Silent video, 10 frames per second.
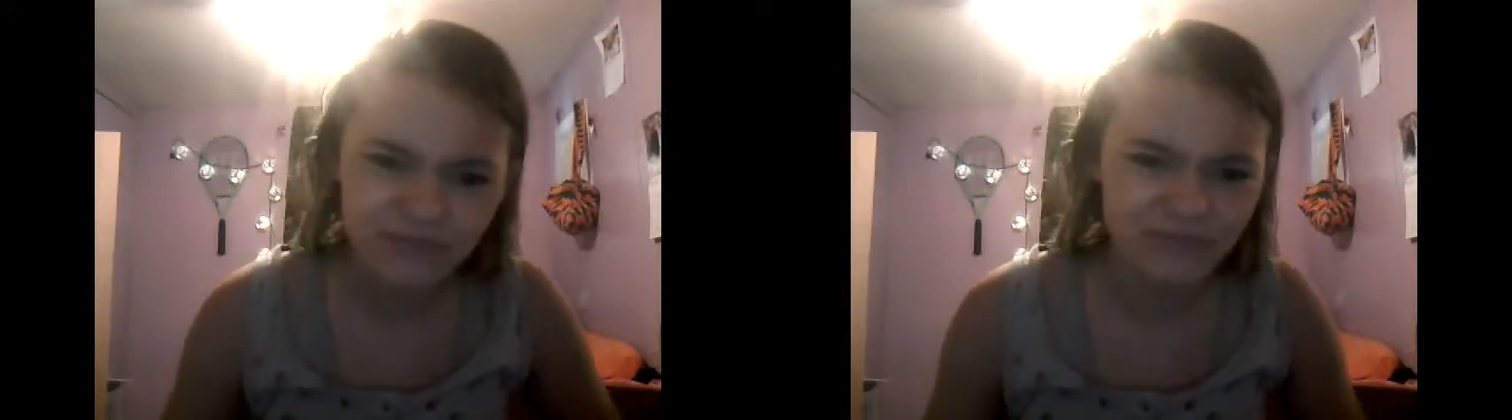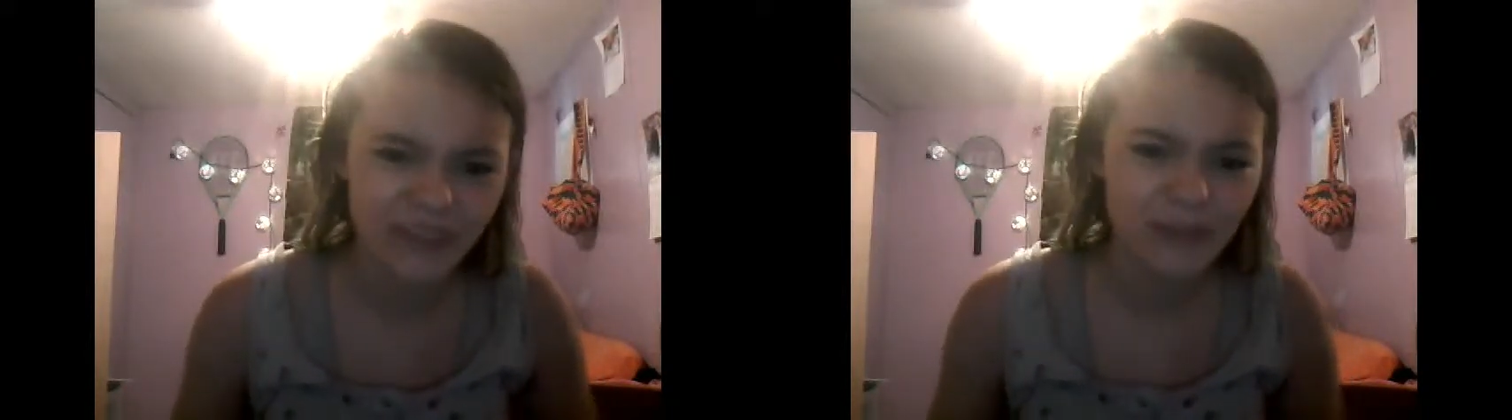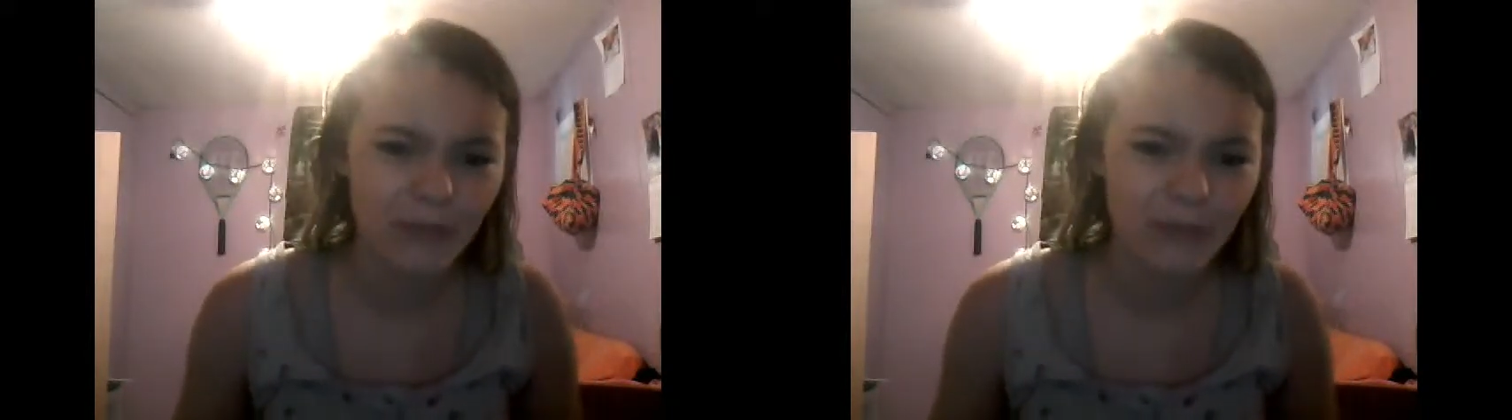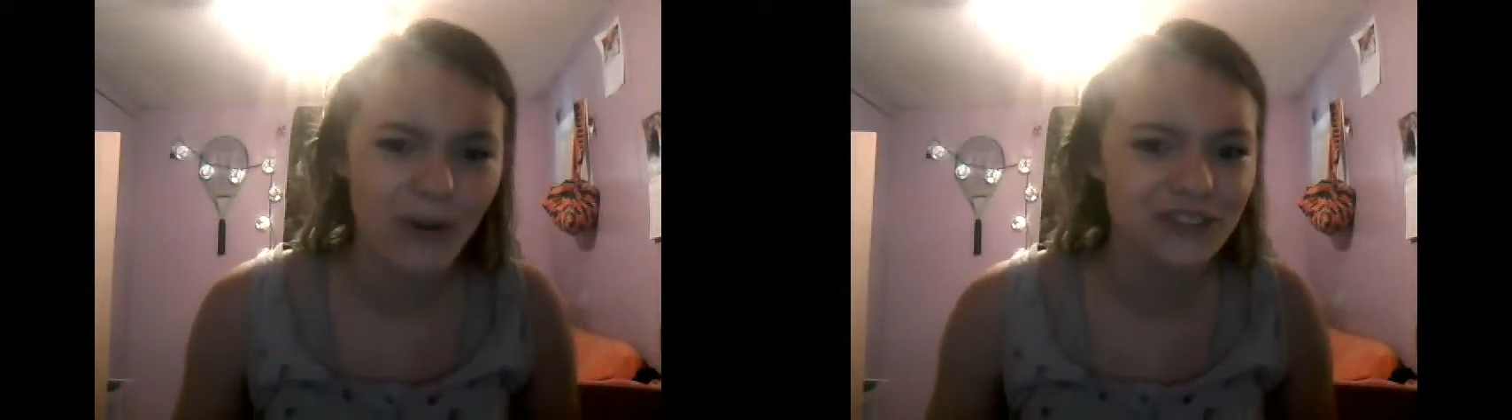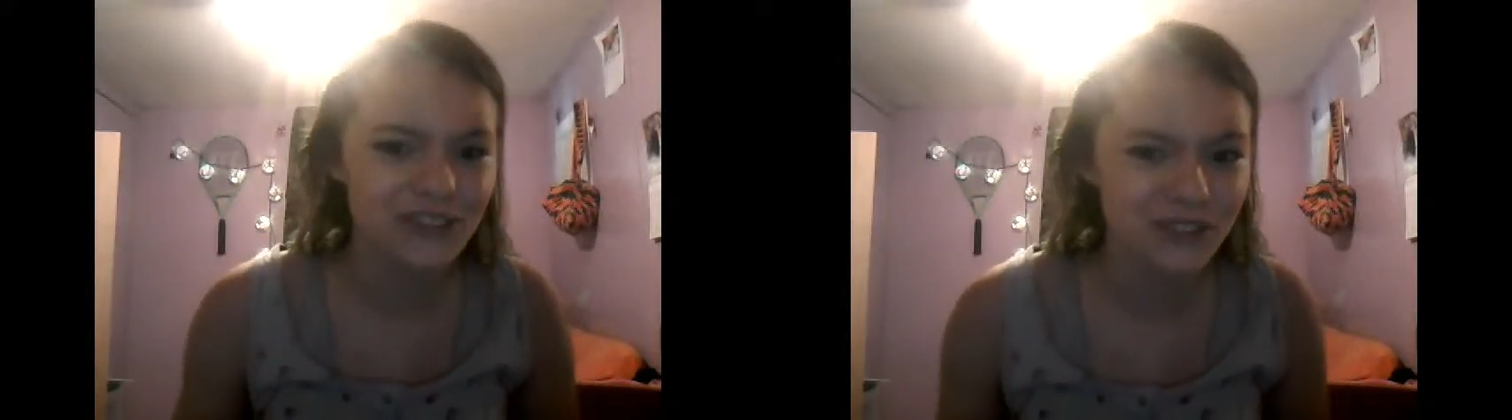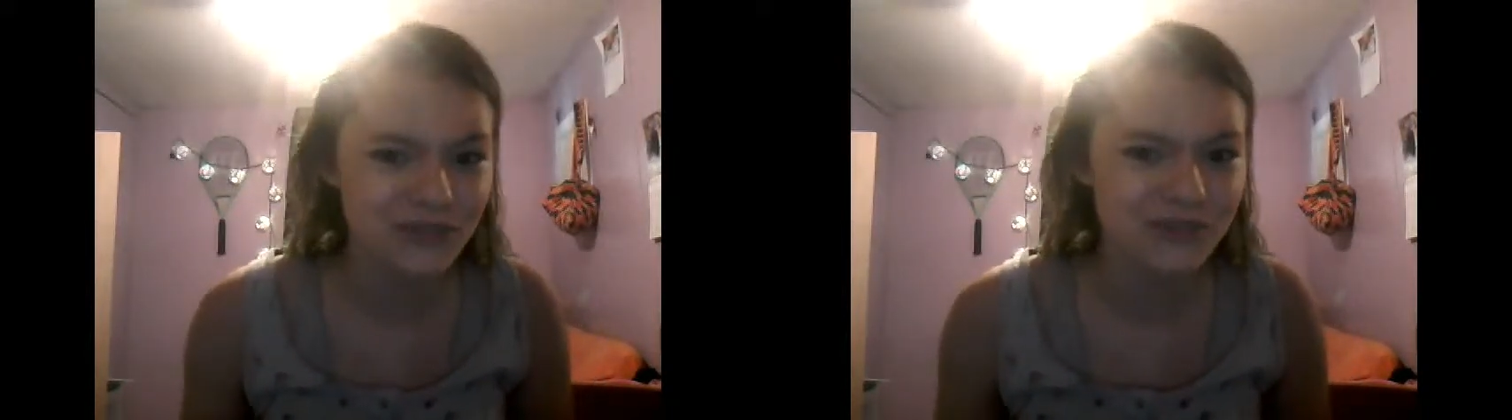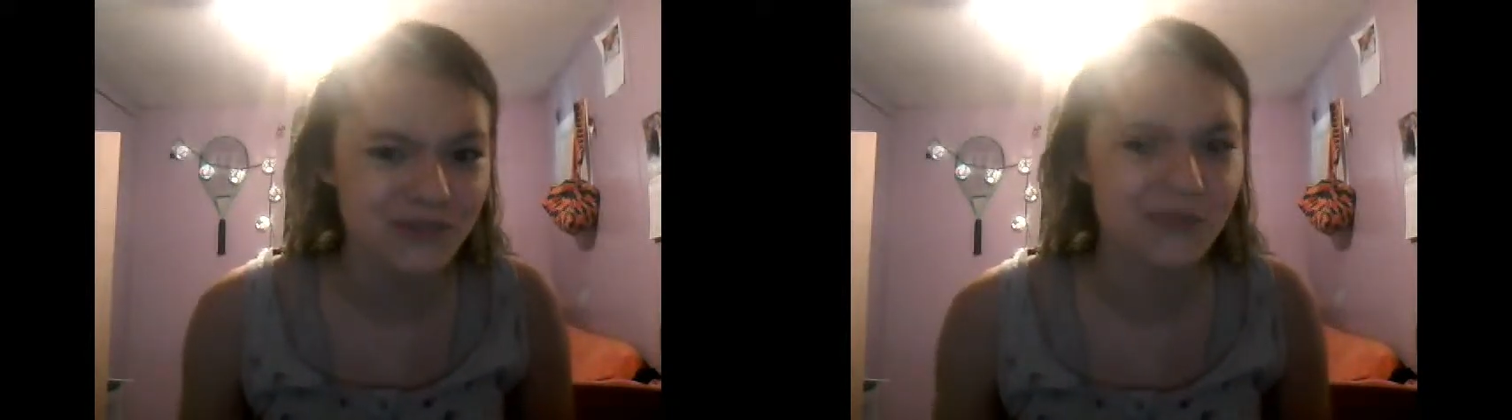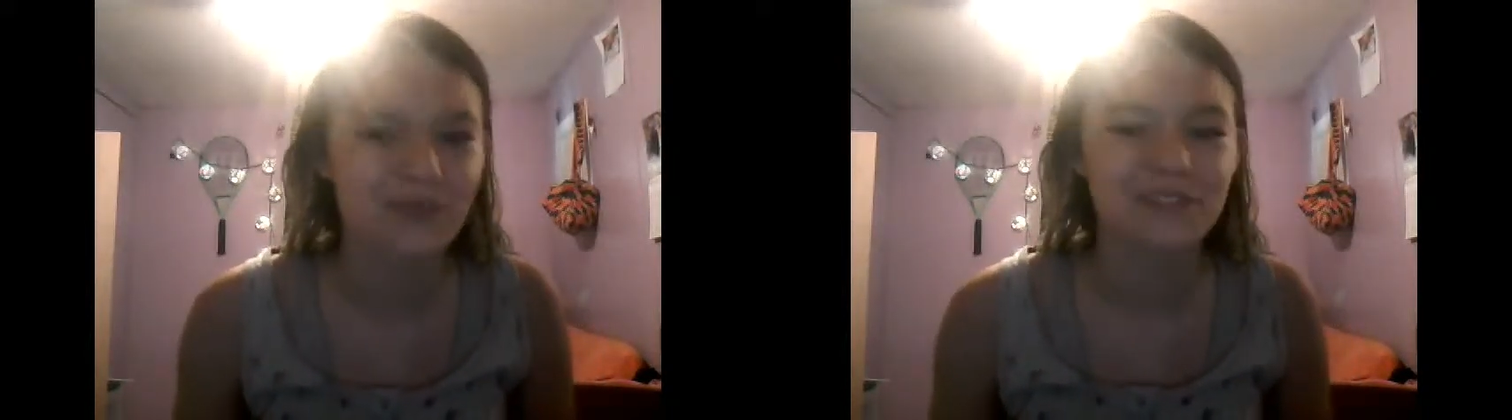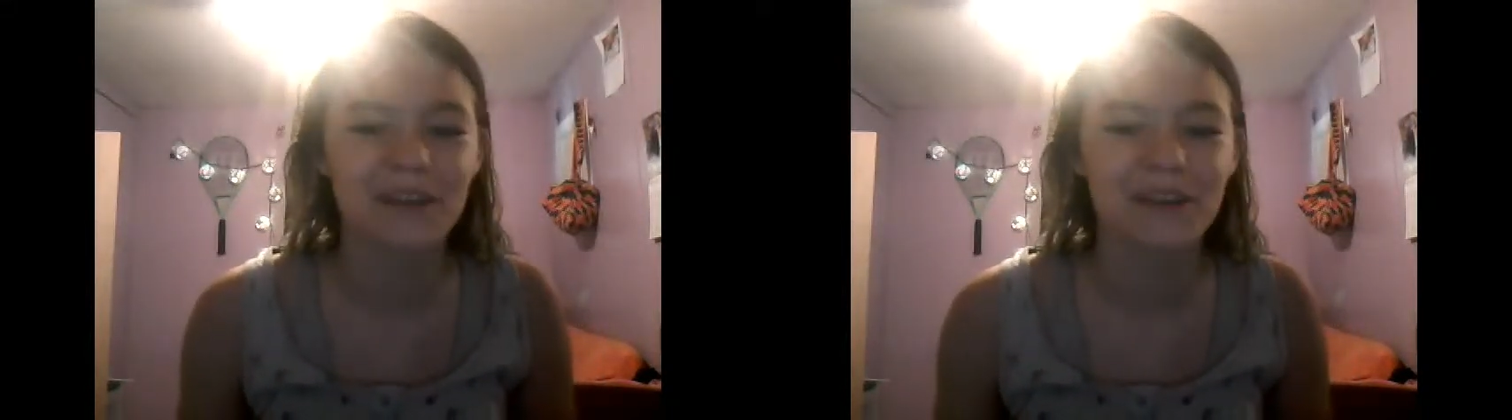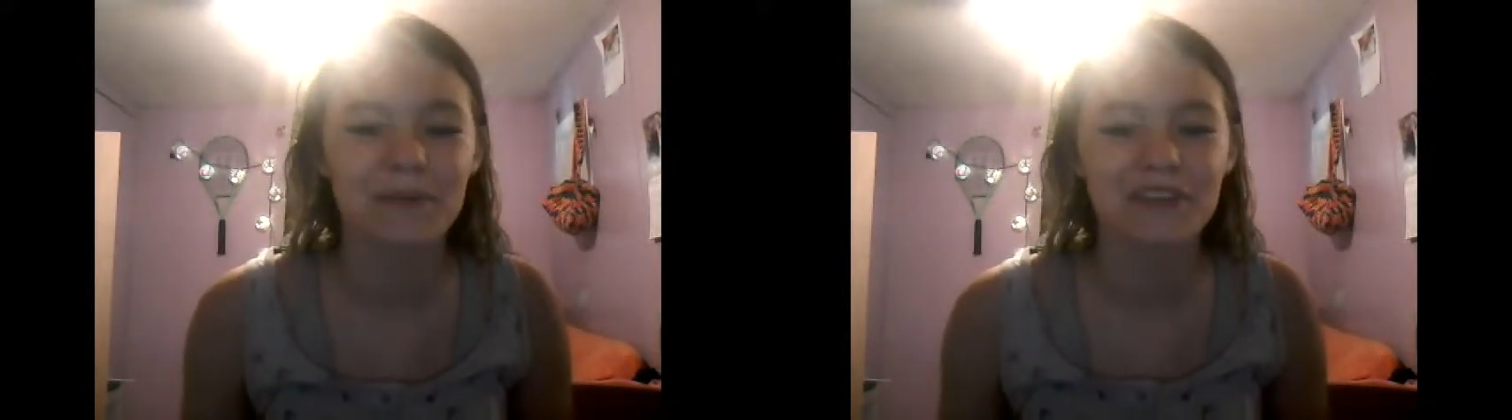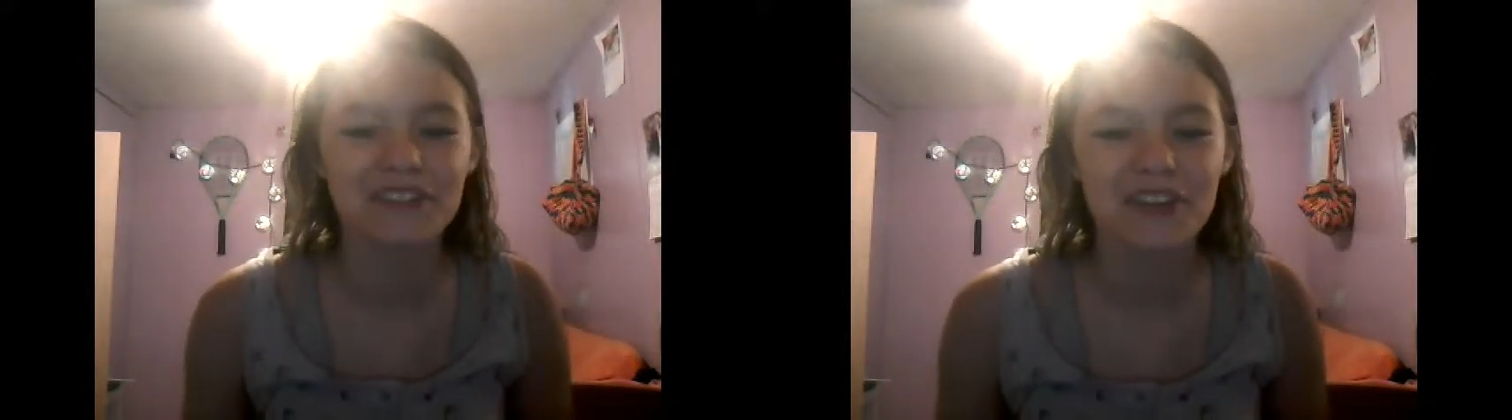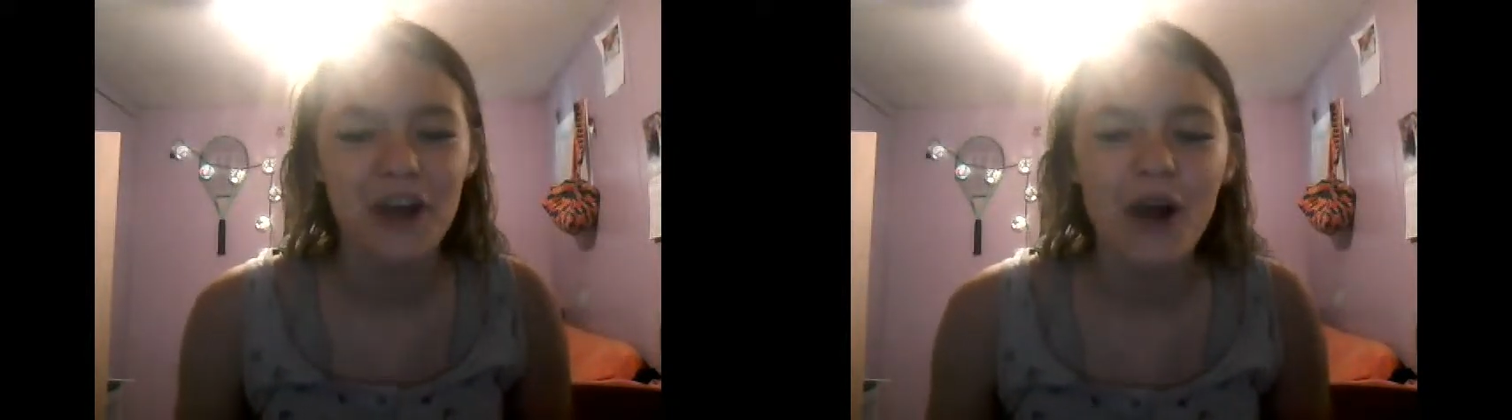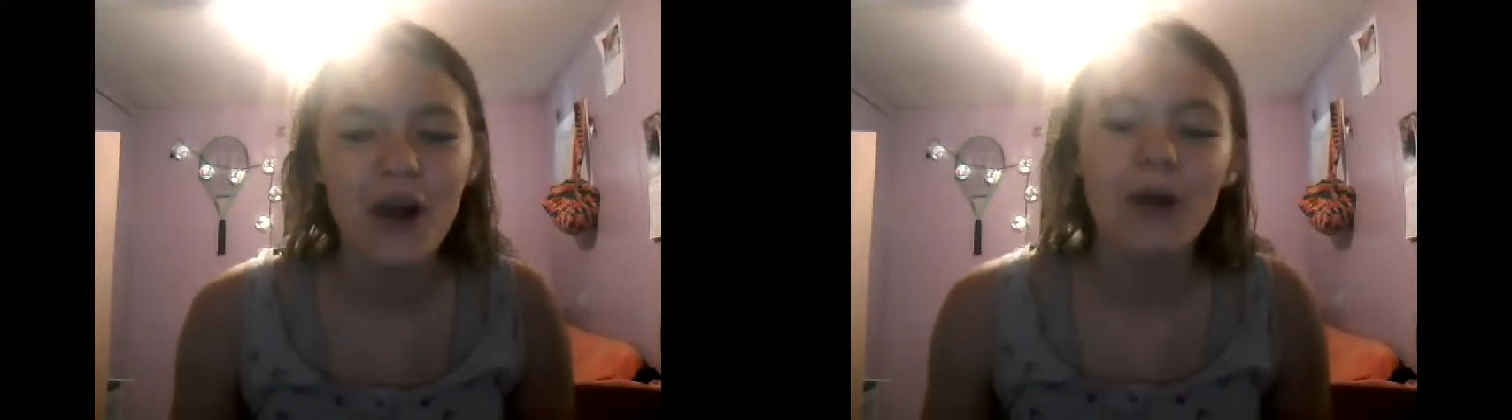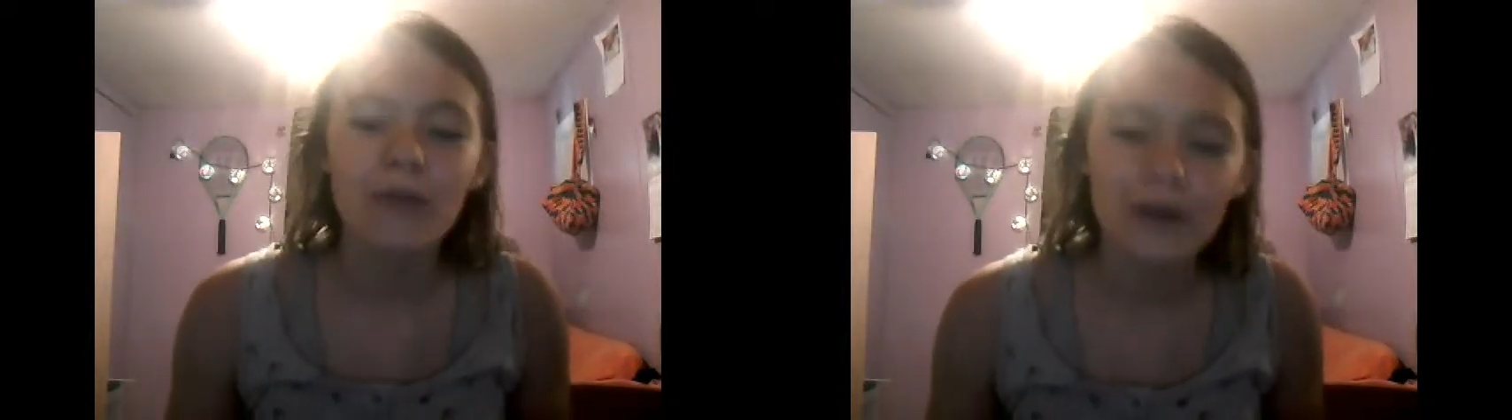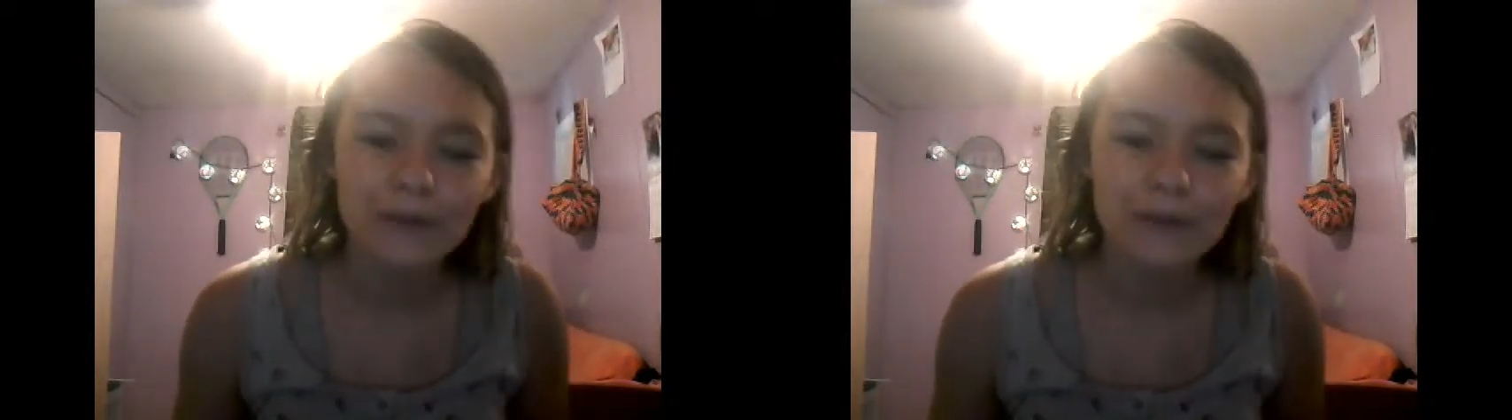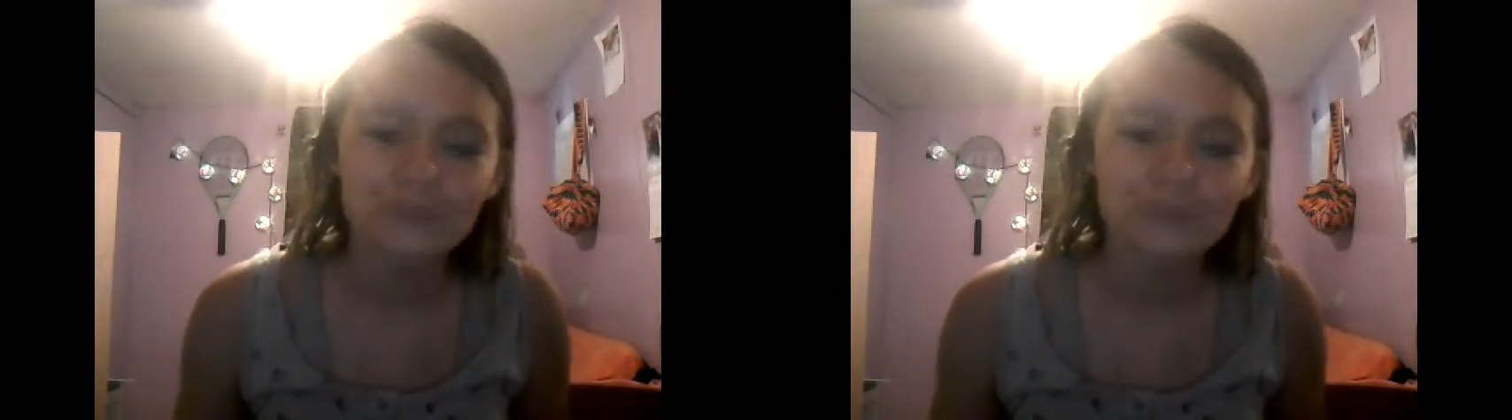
like watch YouTubers that much. Well,